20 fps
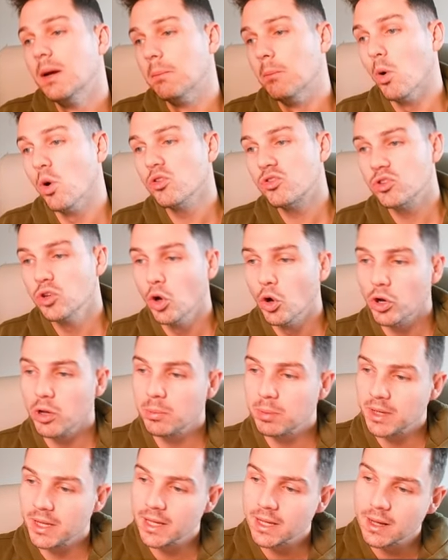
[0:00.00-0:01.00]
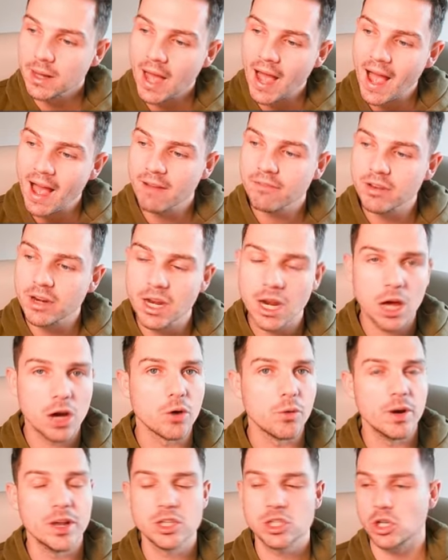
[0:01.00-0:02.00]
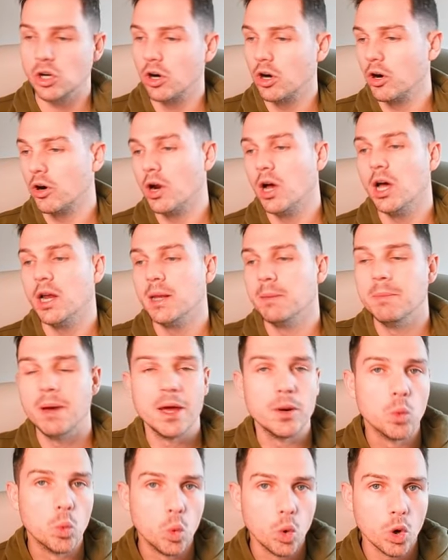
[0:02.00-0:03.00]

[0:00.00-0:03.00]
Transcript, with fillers: Most notably, having long range curler on him and